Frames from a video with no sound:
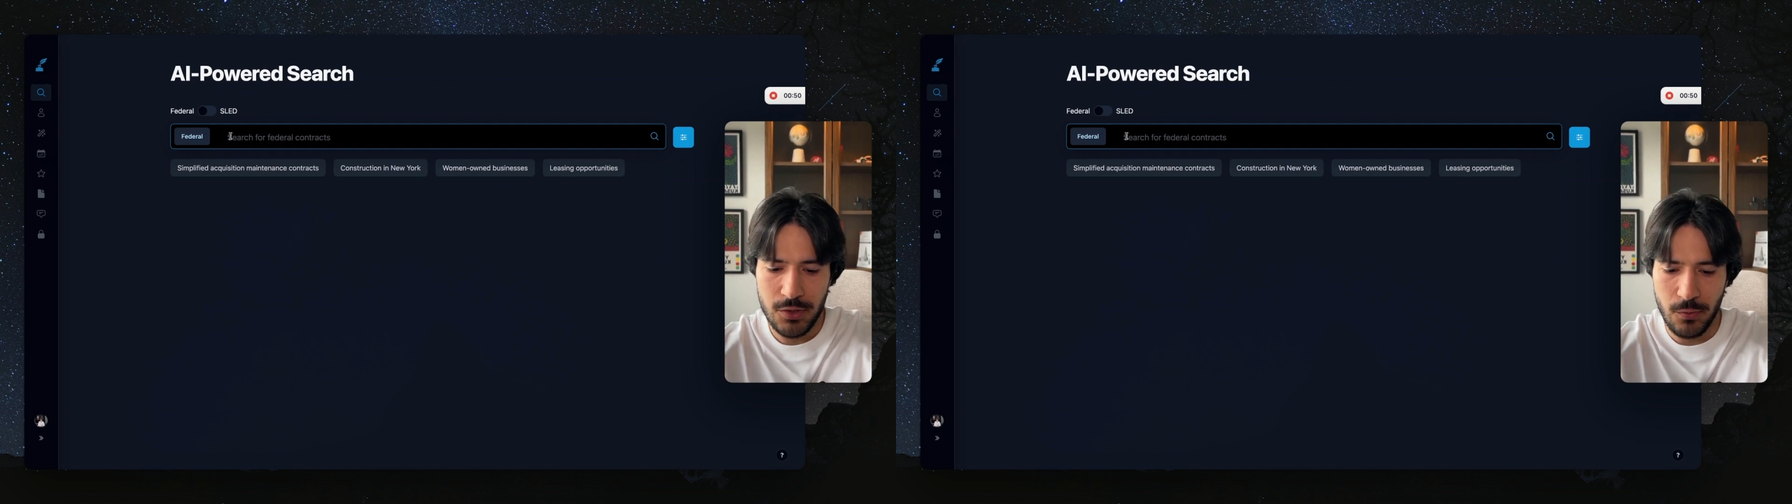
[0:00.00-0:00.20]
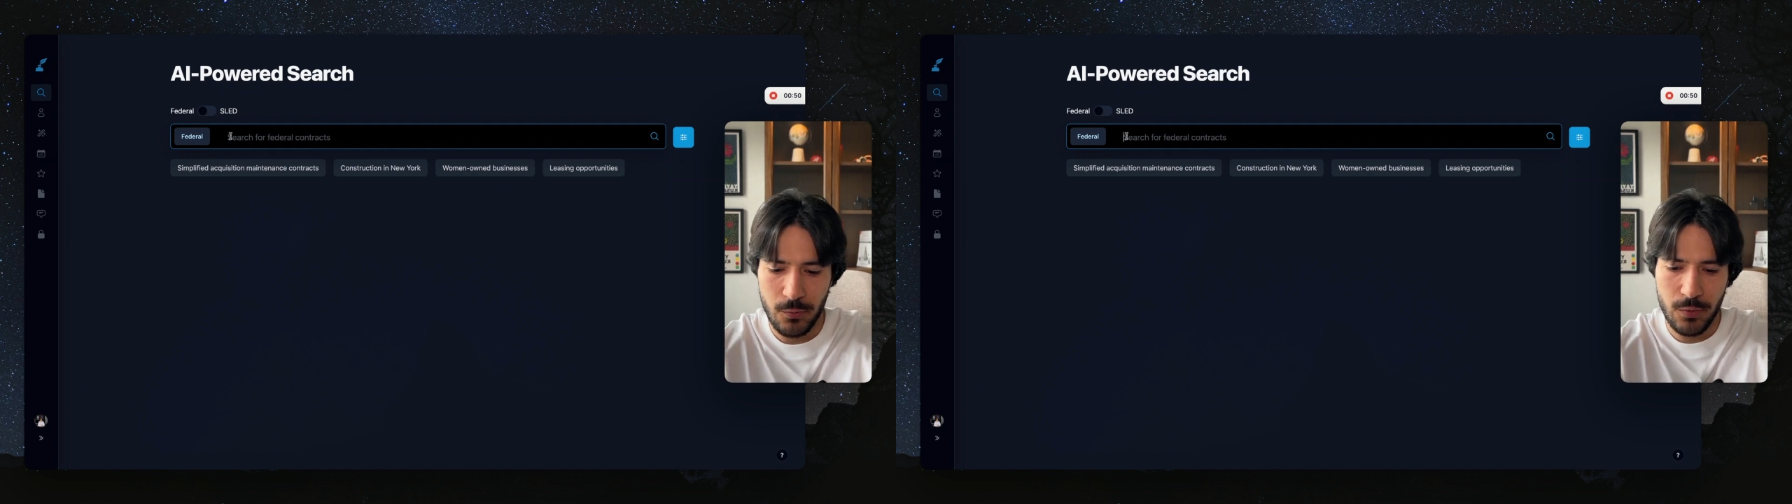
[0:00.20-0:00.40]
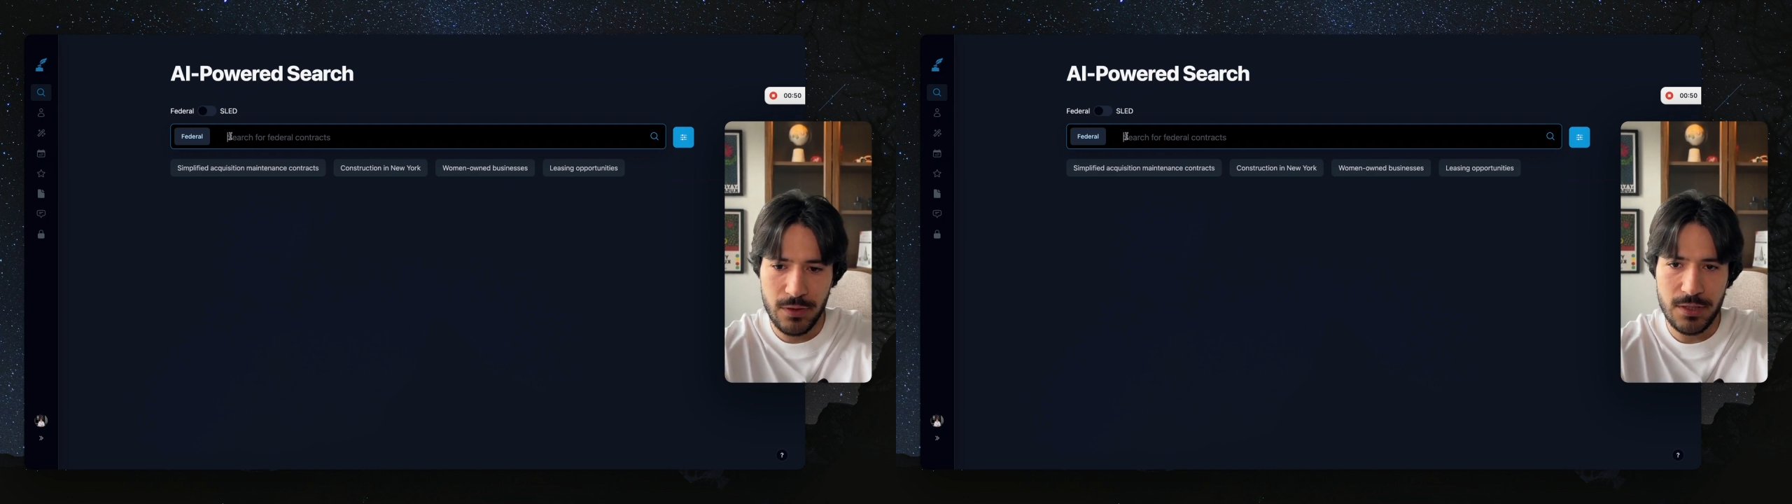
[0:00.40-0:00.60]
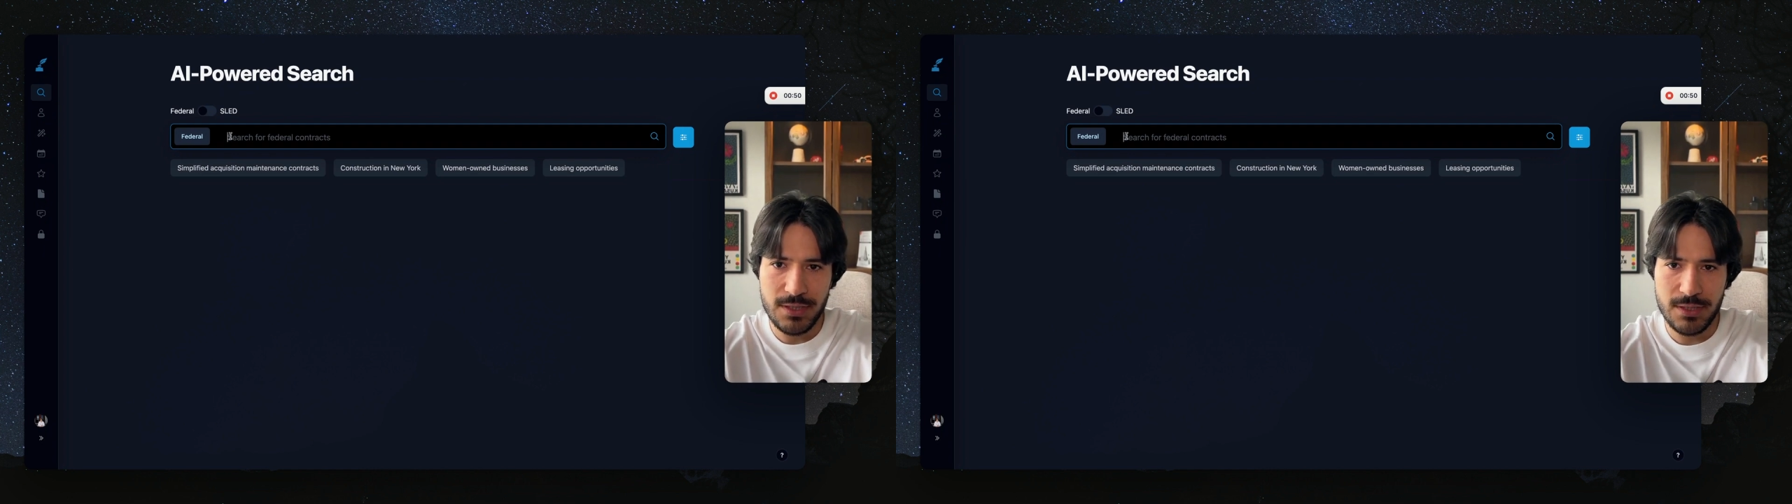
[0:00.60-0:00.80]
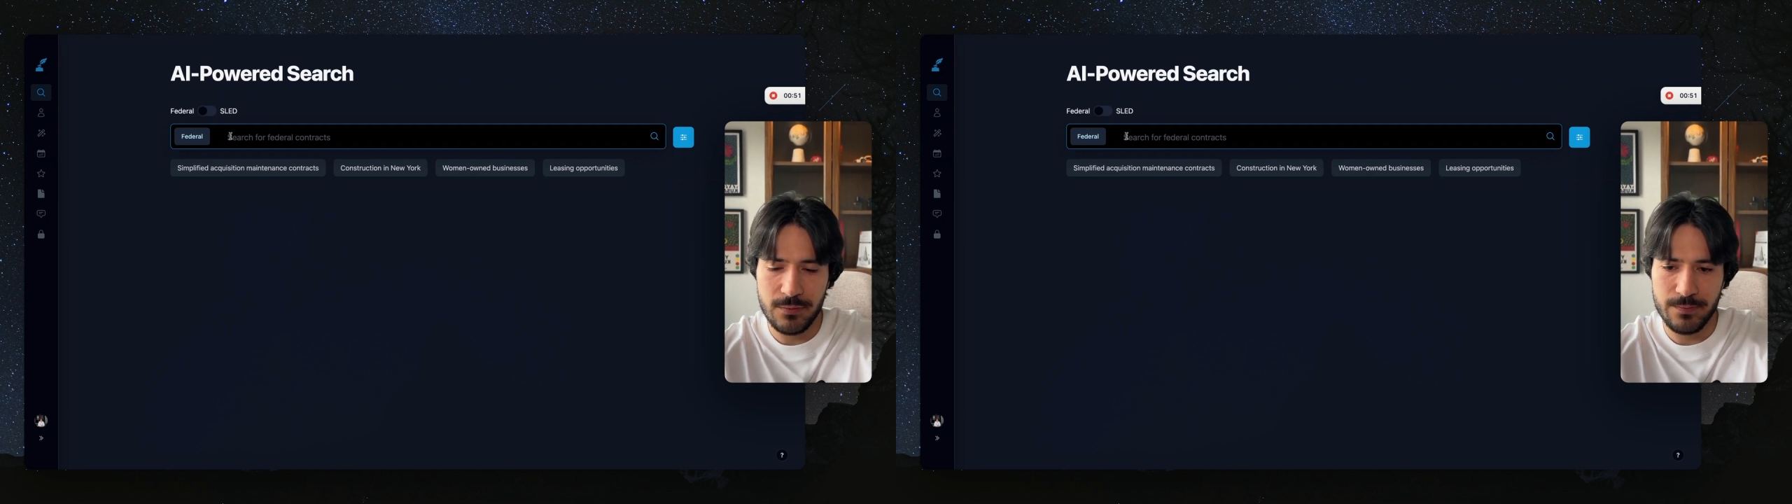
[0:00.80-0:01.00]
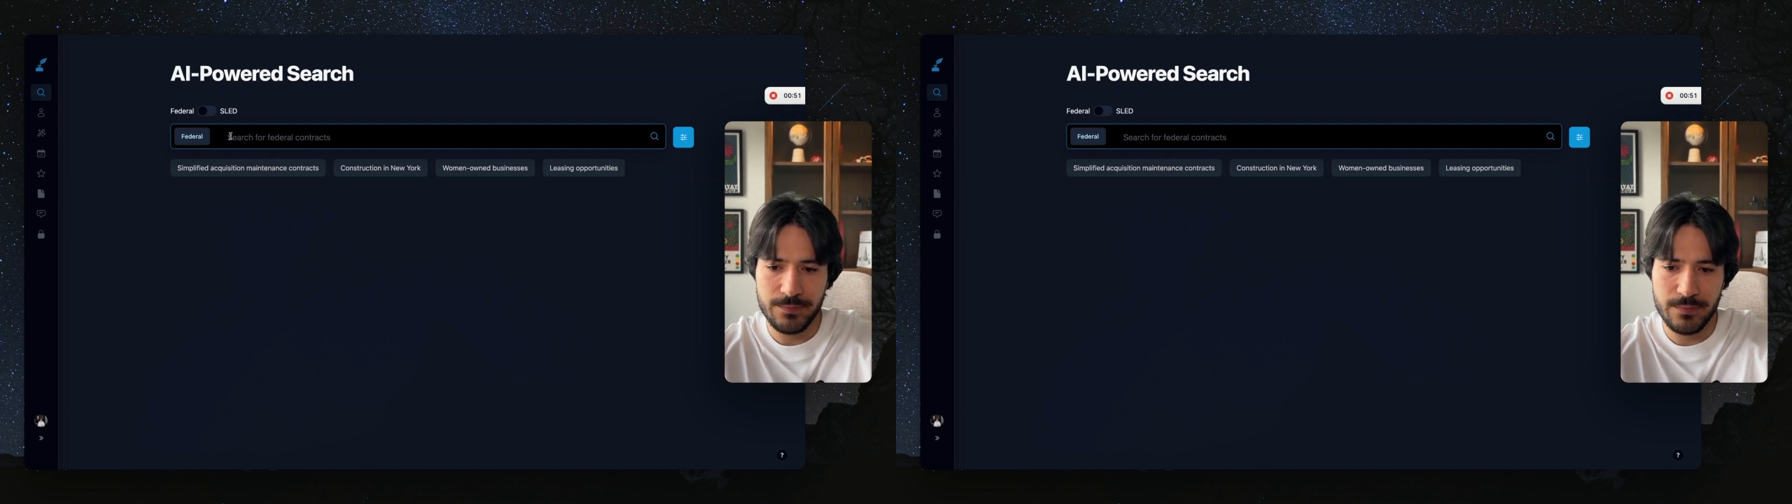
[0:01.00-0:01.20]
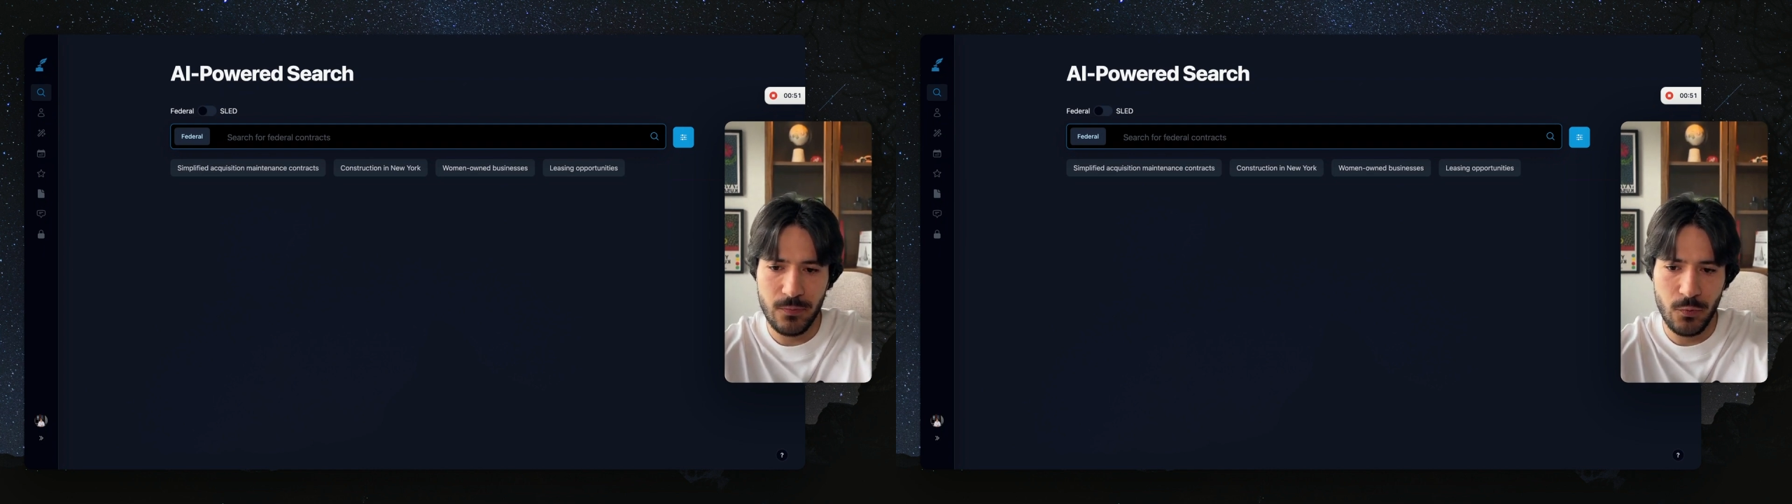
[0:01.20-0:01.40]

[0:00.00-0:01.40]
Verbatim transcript: So with this,